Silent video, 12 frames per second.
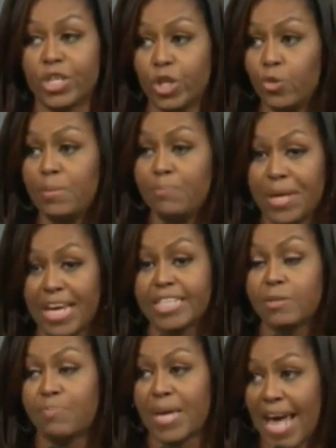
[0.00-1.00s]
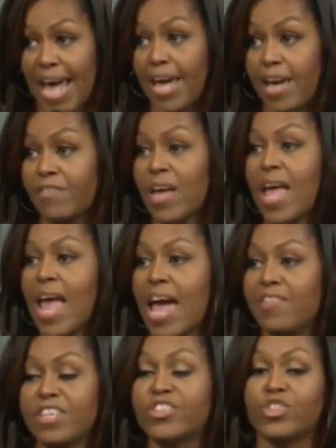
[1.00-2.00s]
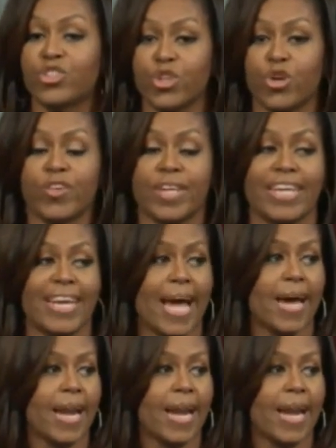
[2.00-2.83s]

human beings behave. And this is certainly not